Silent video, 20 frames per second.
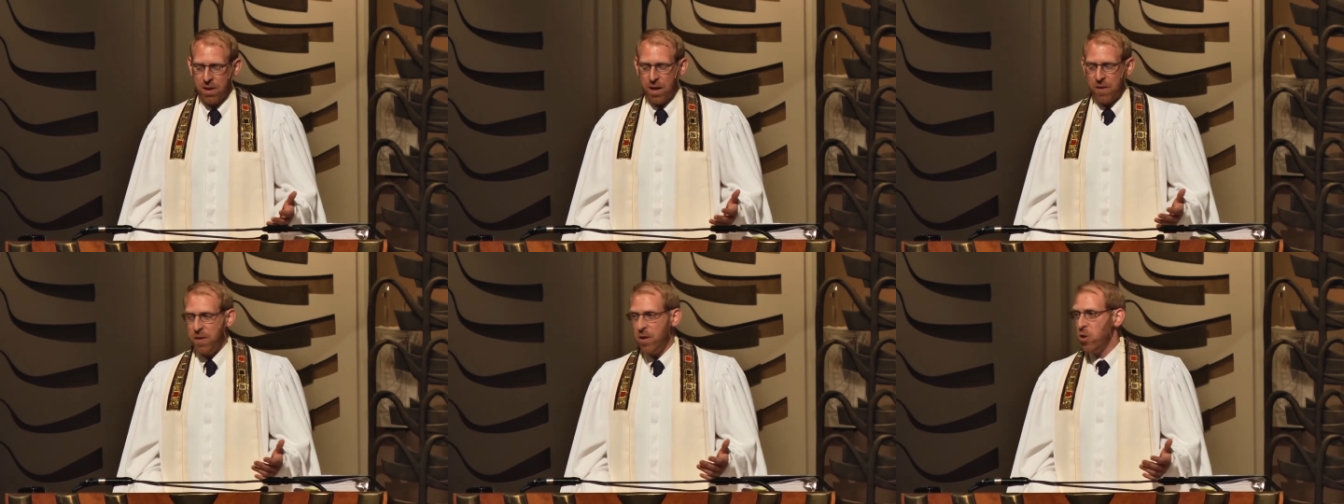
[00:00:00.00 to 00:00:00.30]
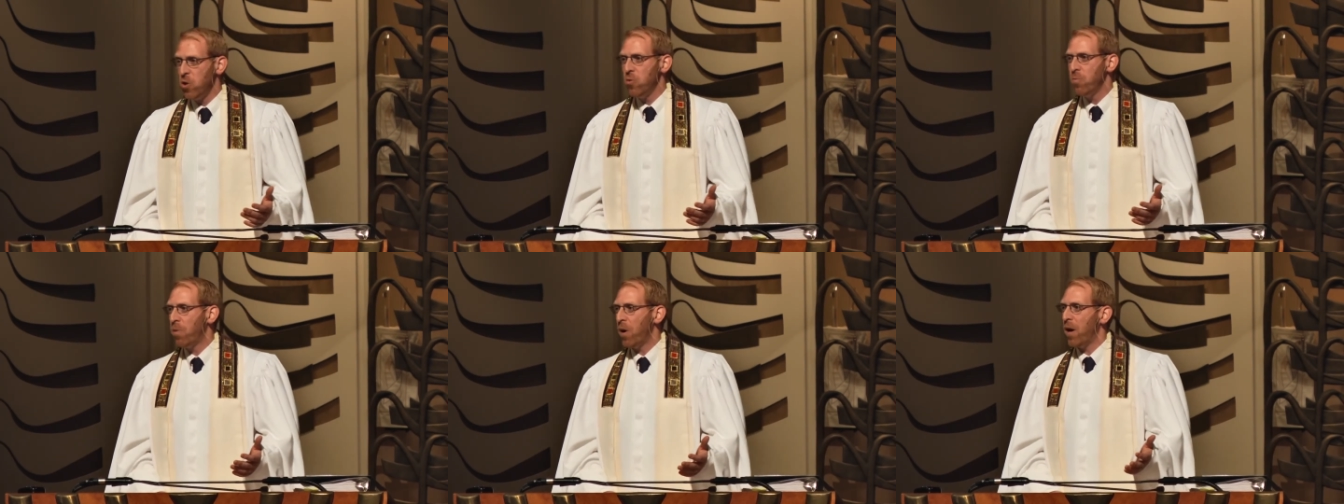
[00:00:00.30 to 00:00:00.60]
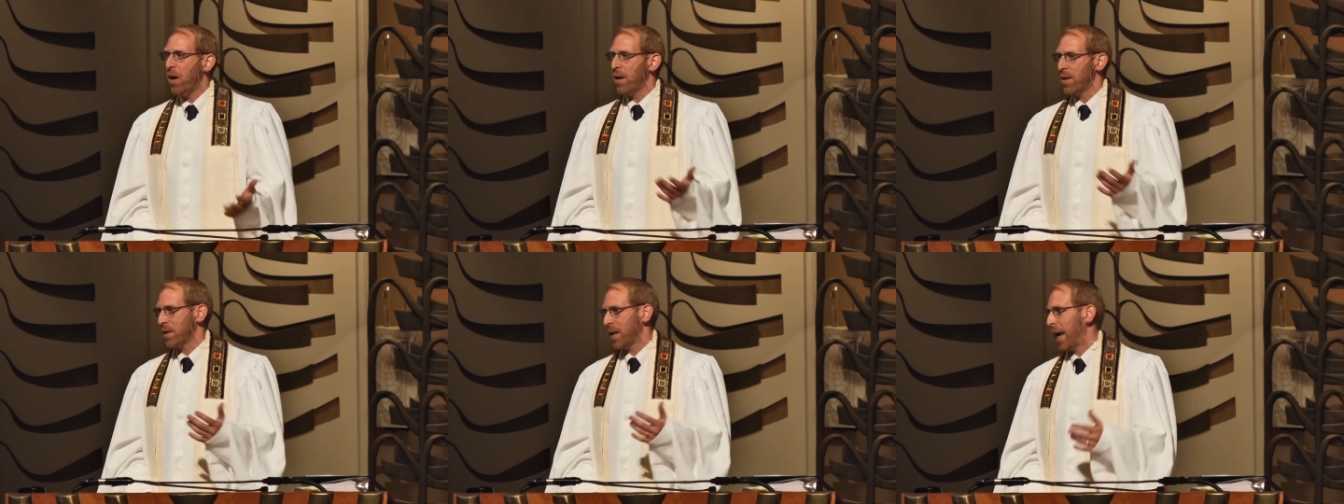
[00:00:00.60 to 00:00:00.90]
and the new
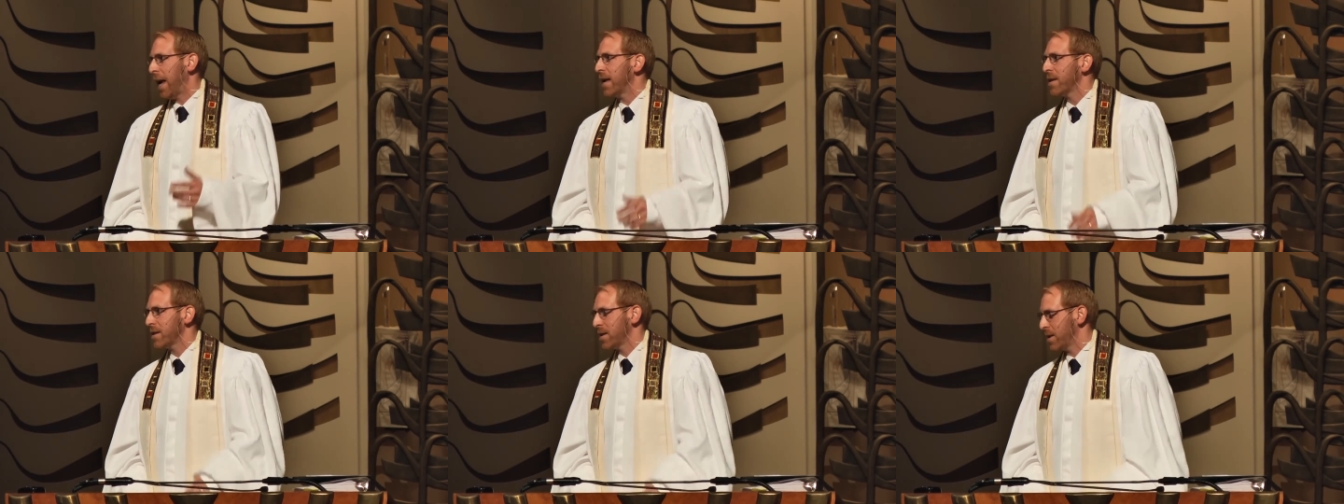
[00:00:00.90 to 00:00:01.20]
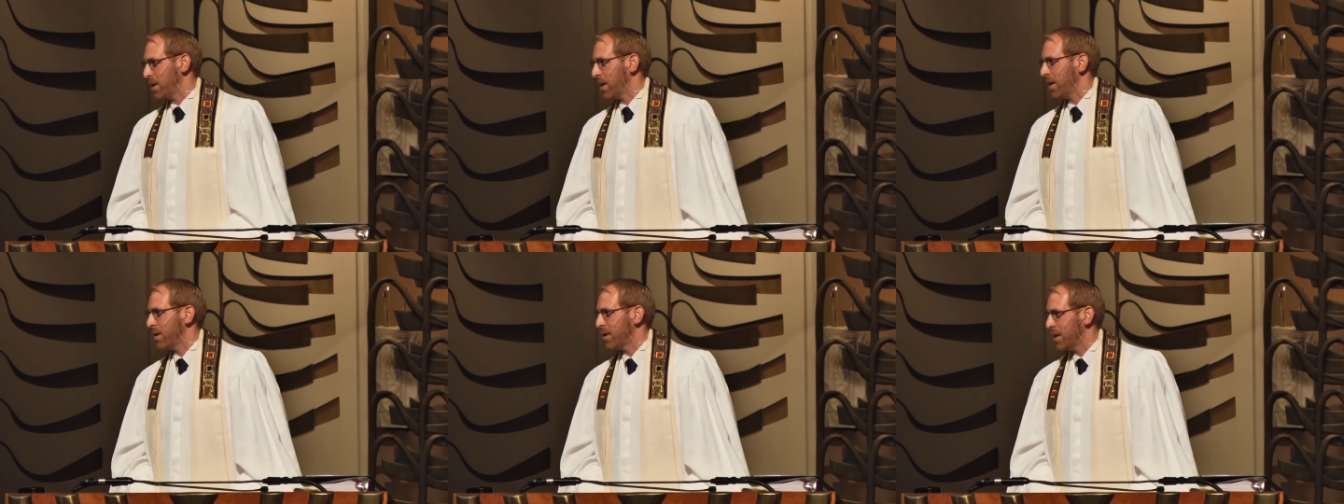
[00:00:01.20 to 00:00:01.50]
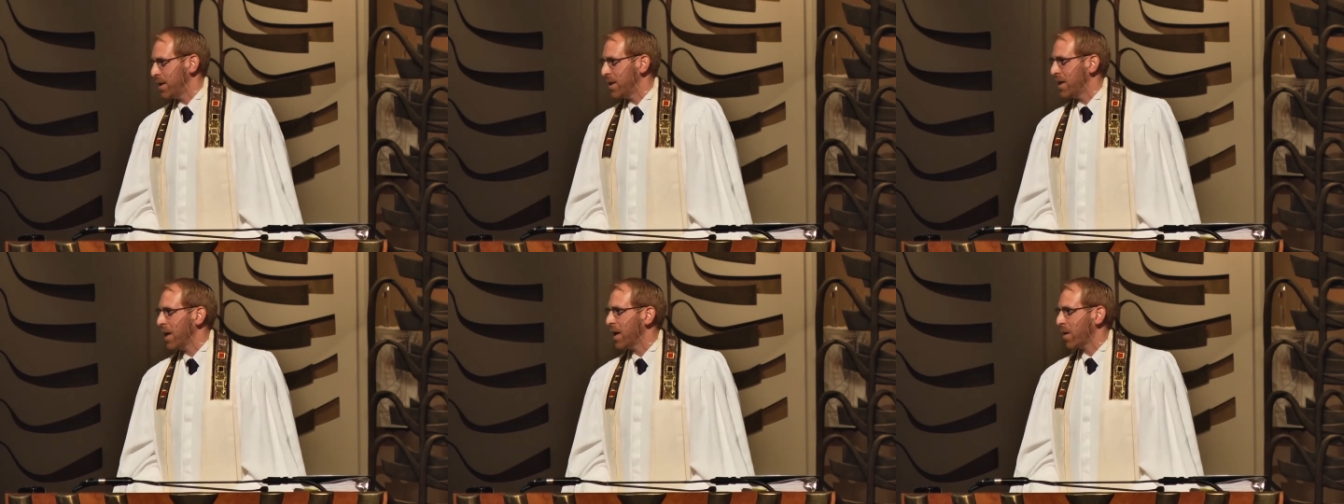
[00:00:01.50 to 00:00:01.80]
boss asks
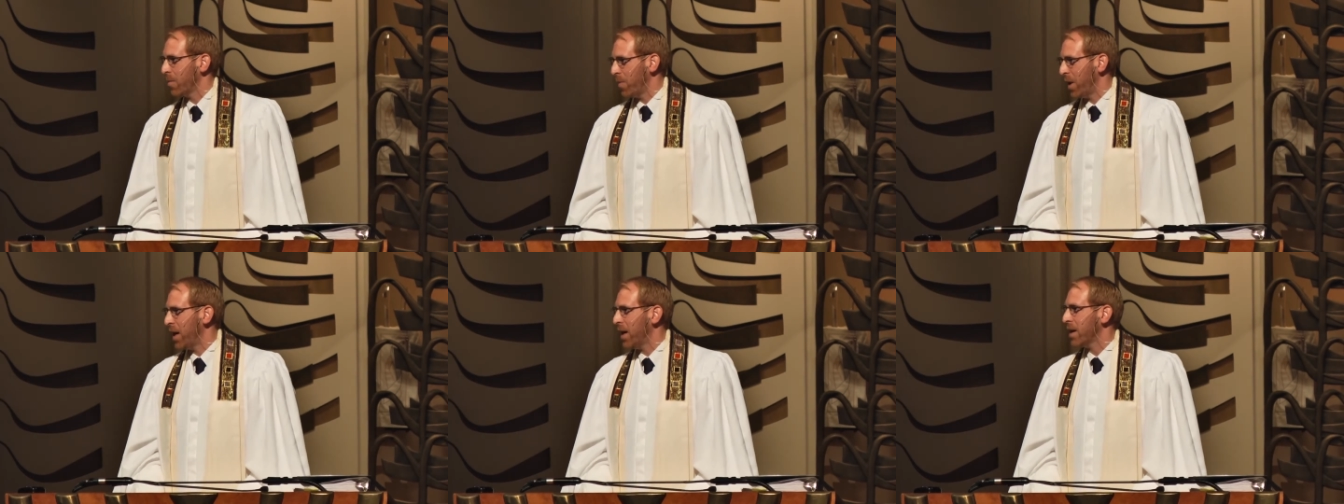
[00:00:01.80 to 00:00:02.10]
us to take a